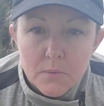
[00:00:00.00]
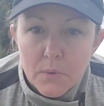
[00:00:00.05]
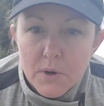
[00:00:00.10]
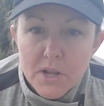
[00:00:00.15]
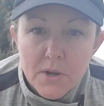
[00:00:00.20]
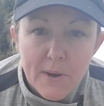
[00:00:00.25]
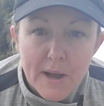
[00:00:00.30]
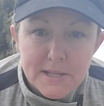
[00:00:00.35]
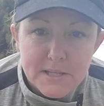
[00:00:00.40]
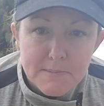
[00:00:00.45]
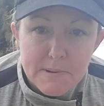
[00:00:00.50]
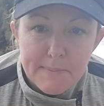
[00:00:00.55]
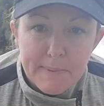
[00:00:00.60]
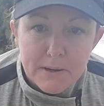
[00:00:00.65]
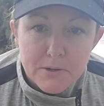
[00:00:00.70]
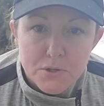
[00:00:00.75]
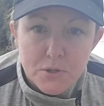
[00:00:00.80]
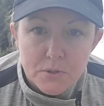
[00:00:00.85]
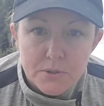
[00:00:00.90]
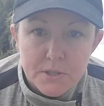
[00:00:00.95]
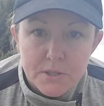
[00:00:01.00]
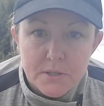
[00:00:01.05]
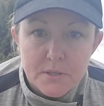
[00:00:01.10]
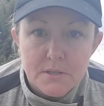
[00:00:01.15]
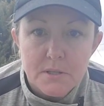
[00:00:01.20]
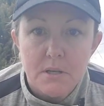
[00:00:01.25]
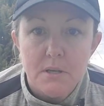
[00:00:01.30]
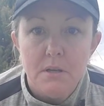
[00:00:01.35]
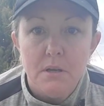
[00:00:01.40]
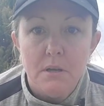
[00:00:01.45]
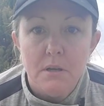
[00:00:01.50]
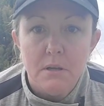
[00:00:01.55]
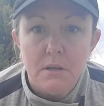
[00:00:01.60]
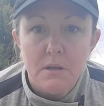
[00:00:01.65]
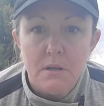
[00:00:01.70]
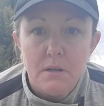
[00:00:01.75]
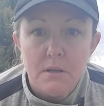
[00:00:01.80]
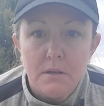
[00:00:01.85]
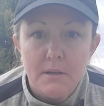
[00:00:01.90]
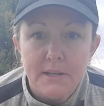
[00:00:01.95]
What do you ask me about shoulders?
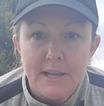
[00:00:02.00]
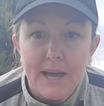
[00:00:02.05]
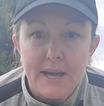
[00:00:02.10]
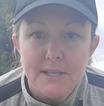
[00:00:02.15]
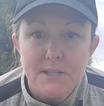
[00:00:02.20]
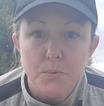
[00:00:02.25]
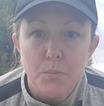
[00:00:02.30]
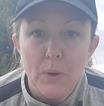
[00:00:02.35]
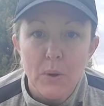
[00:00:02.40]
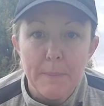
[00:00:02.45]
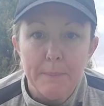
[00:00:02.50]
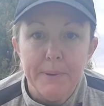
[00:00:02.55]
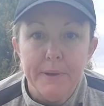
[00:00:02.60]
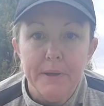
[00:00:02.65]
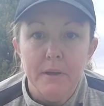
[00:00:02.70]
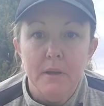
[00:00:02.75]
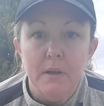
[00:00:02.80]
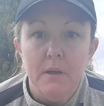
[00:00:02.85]
Yes, whip.